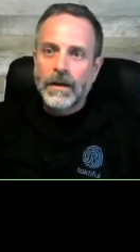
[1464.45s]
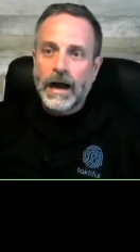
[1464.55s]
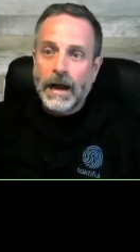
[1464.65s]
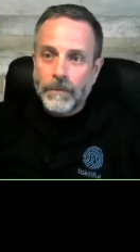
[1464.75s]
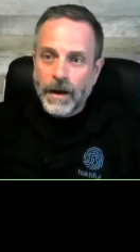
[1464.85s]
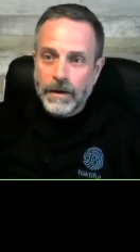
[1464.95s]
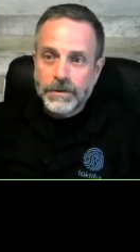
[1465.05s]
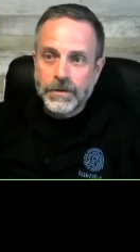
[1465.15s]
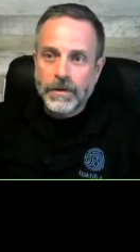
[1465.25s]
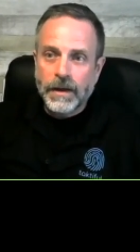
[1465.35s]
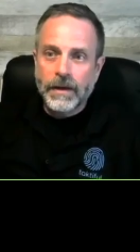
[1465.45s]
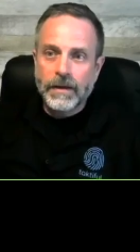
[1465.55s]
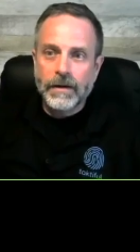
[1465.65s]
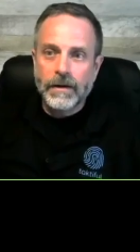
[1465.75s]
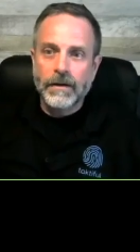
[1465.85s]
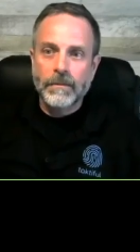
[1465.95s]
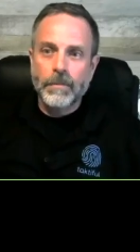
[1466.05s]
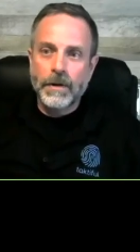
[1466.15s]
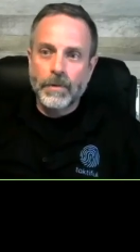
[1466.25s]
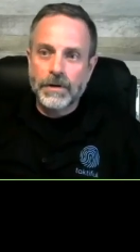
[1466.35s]
I monitor that. Our
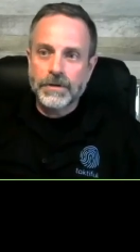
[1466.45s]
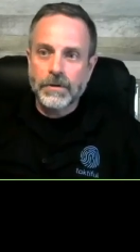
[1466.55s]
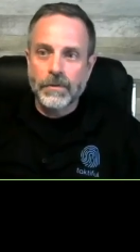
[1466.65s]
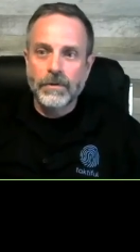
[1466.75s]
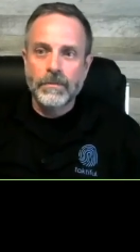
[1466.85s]
Prepress guru,